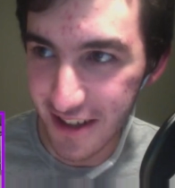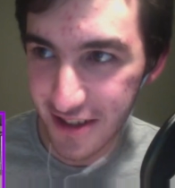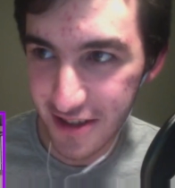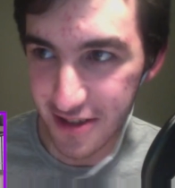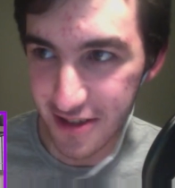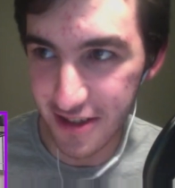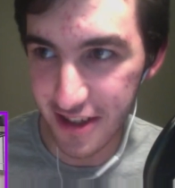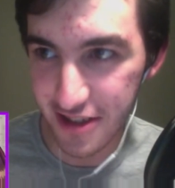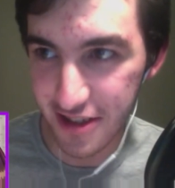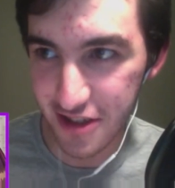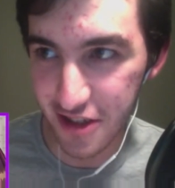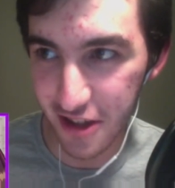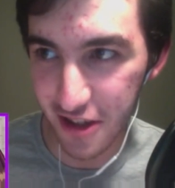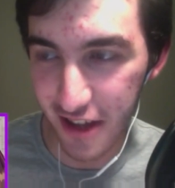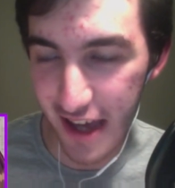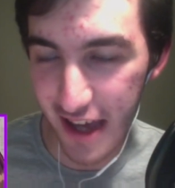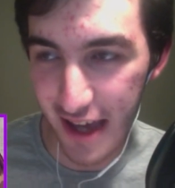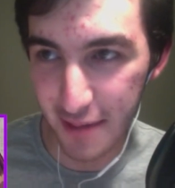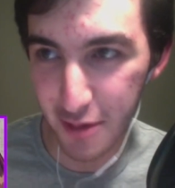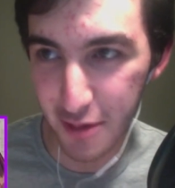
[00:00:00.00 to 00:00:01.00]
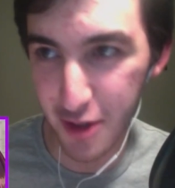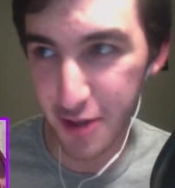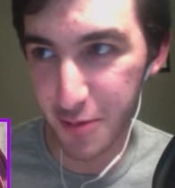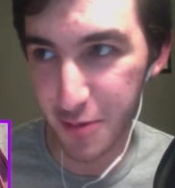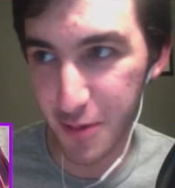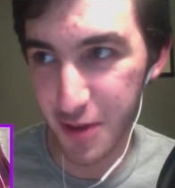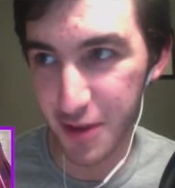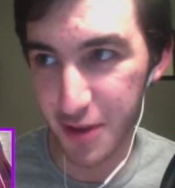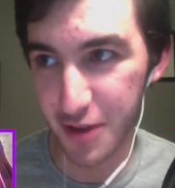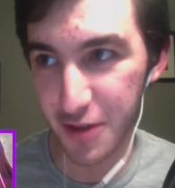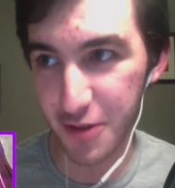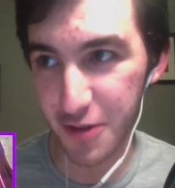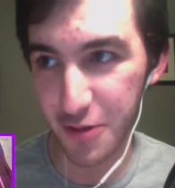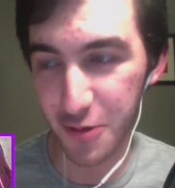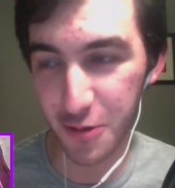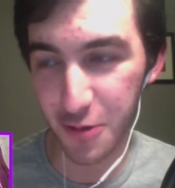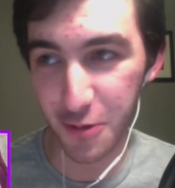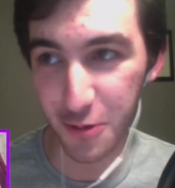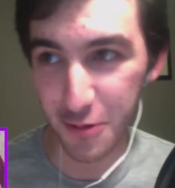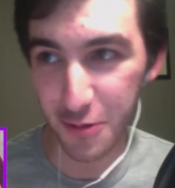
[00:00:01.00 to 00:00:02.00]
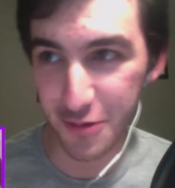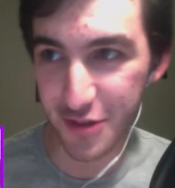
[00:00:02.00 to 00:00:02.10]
nice collabing with you.